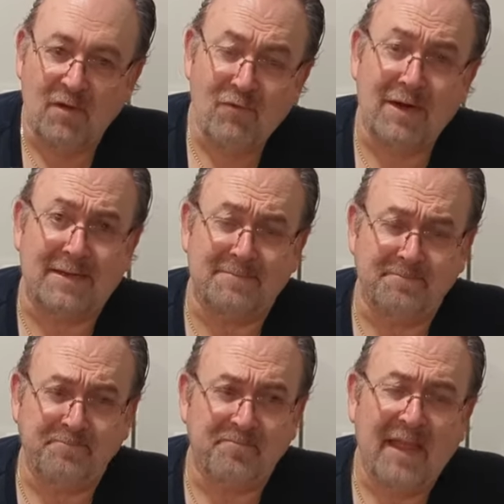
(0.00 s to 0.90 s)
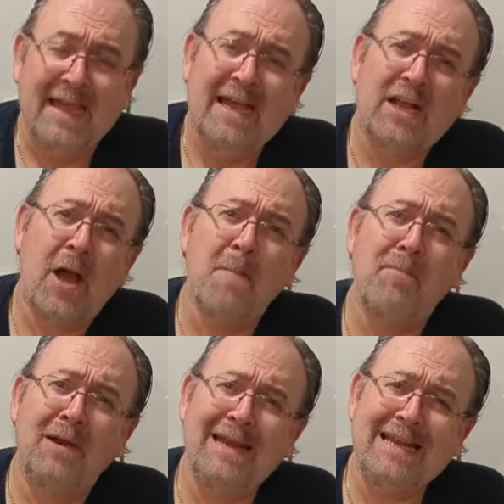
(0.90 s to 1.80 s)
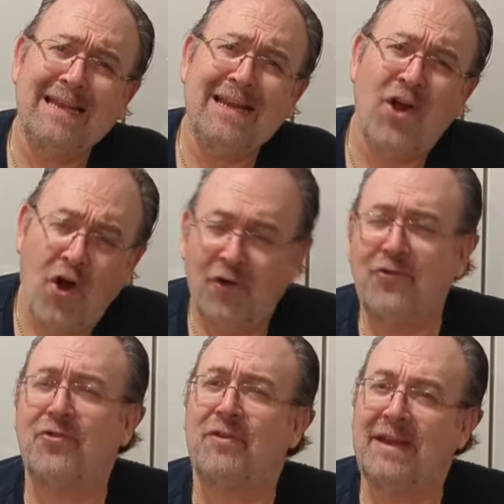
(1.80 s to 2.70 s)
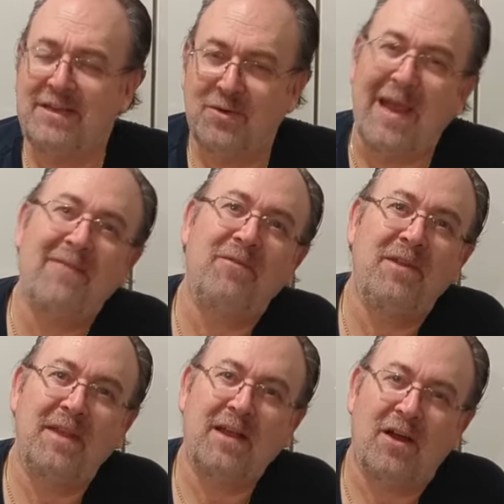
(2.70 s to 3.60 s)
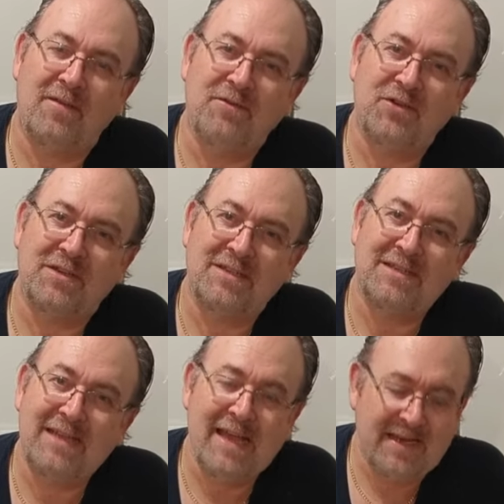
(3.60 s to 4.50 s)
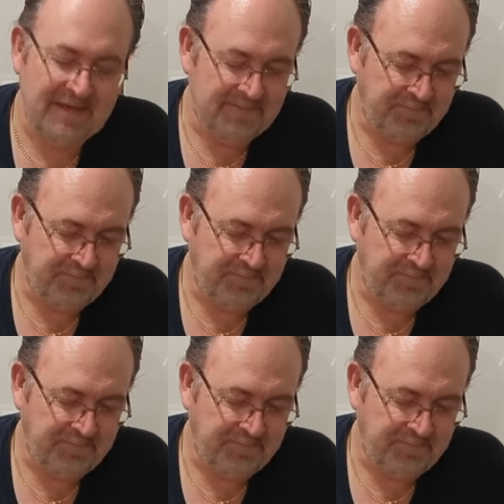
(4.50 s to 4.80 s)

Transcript: Right, completely contrary to everything I've just said,